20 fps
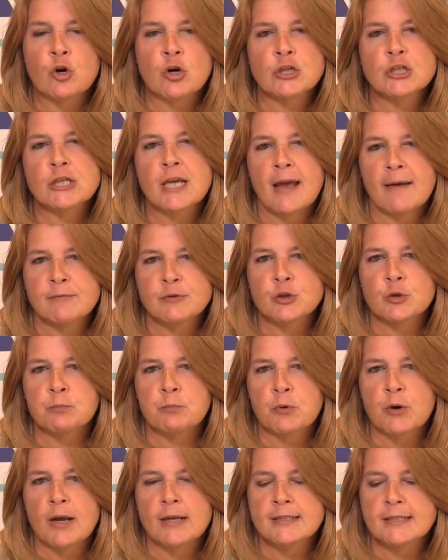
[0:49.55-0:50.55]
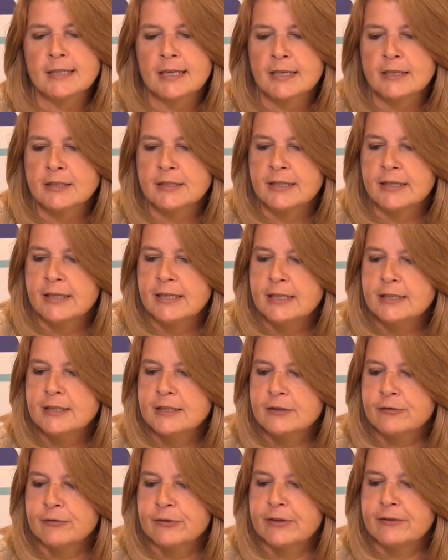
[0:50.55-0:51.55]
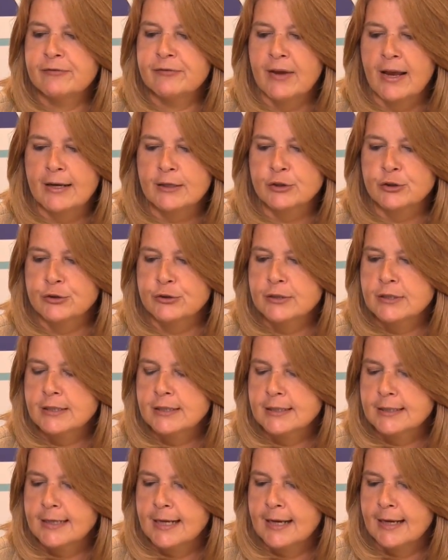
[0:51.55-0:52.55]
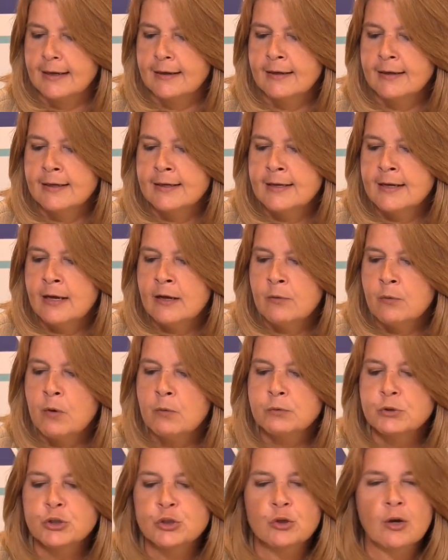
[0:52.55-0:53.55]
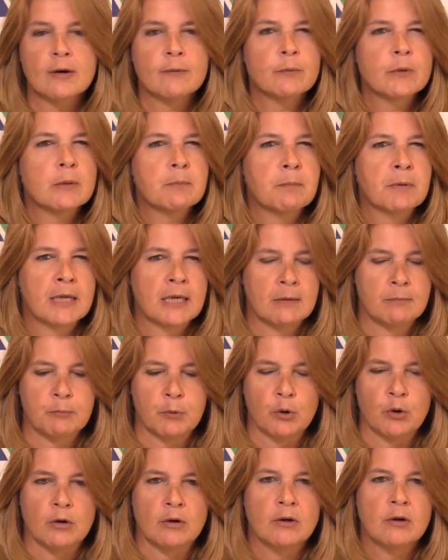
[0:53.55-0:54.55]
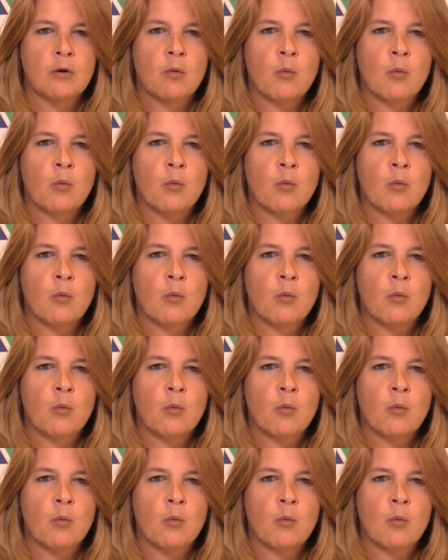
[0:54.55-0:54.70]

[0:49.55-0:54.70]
charge capture process in these three factors today. Well, we'll start with people.